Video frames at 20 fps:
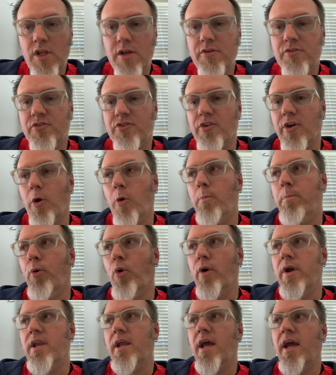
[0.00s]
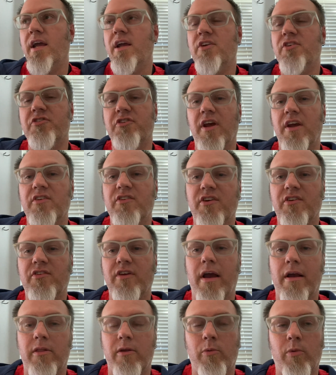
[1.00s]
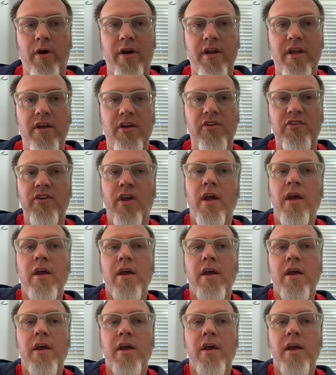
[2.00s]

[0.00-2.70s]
So point A stays exactly where it is,